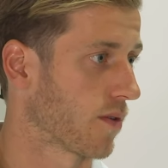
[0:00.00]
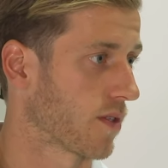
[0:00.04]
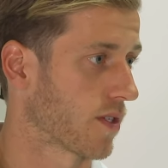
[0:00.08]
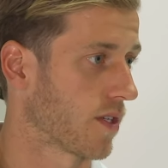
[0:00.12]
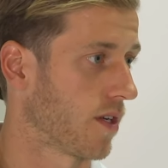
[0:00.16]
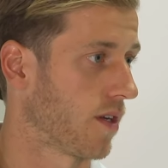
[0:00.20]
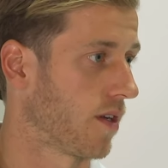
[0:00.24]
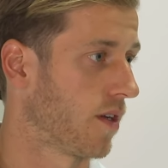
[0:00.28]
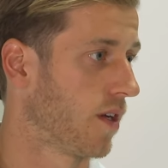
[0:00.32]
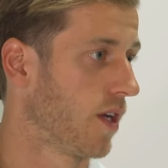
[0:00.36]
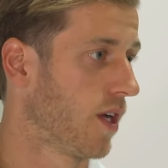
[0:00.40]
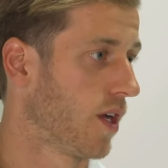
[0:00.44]

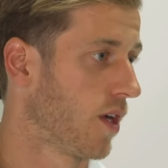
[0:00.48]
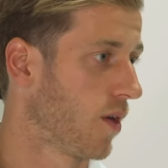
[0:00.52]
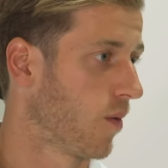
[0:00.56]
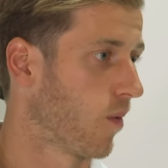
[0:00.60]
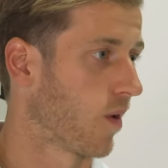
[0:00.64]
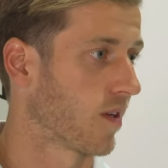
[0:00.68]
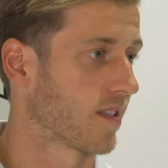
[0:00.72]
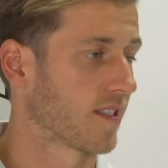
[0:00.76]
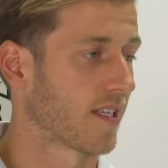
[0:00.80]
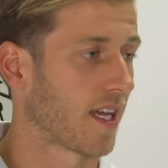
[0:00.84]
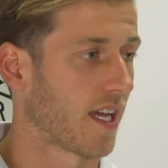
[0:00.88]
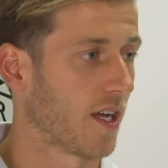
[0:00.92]
So
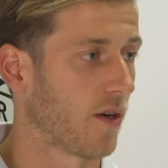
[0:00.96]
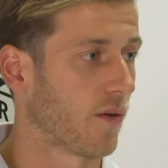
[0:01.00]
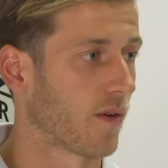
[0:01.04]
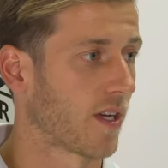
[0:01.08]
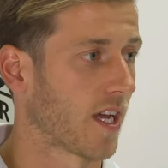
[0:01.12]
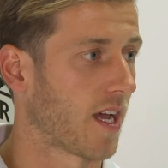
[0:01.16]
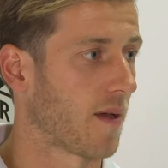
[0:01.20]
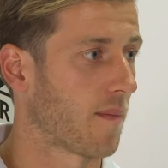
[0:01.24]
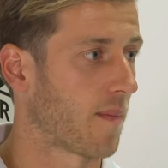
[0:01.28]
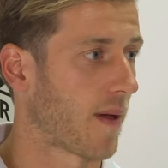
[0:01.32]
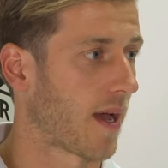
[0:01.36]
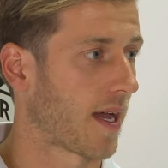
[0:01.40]
once they all
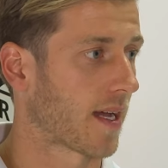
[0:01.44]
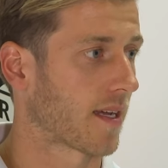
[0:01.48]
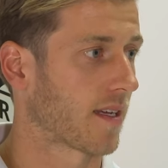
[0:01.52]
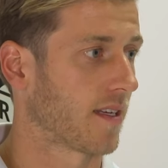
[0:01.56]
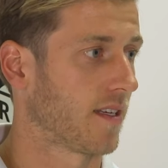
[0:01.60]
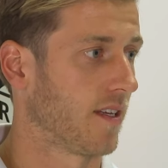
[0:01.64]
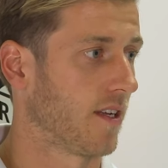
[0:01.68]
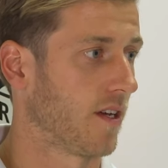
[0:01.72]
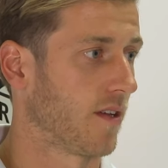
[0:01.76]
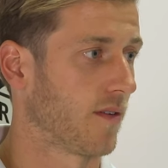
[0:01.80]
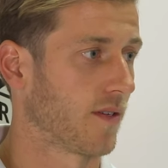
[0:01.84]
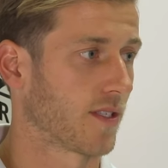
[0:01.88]
get back,
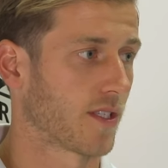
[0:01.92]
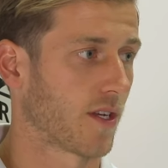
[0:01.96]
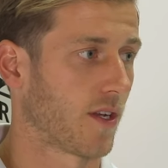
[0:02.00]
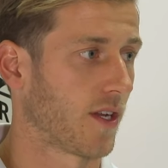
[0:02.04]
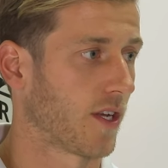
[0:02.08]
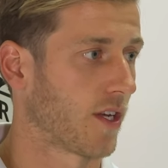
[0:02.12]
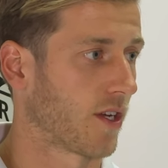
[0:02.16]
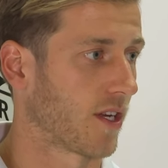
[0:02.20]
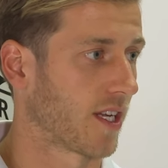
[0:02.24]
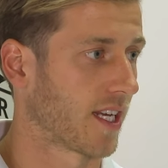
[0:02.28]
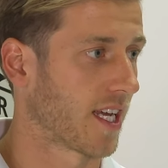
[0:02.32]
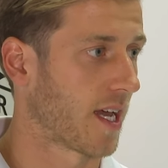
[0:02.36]
it's
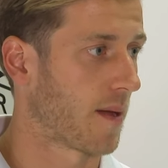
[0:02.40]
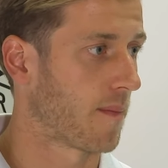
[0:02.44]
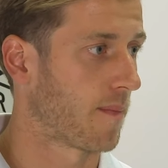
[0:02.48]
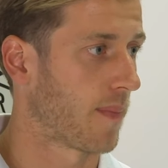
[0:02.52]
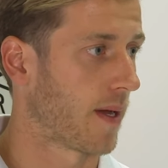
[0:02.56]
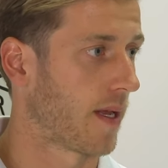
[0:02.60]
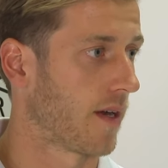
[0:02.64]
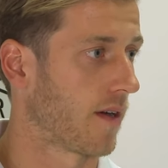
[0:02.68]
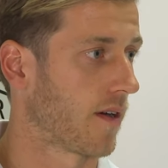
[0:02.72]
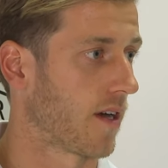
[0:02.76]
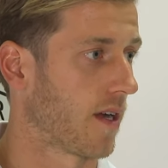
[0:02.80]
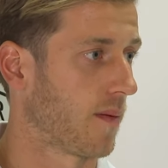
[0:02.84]
only going to get
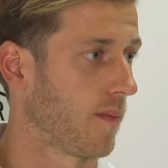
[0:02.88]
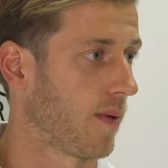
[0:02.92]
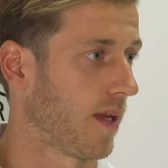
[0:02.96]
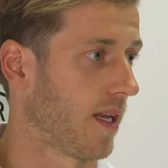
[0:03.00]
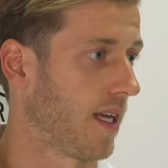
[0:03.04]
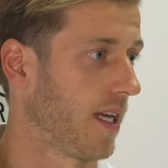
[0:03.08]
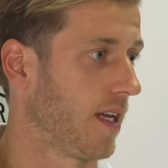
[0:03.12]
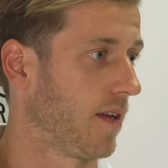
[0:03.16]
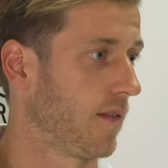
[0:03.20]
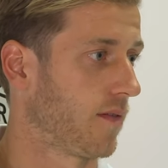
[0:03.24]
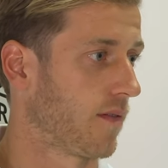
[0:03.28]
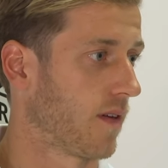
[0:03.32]
better, I
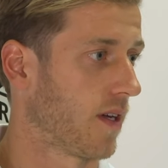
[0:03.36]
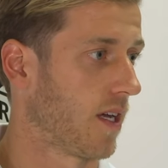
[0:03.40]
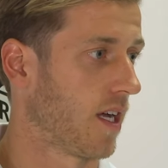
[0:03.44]
believe.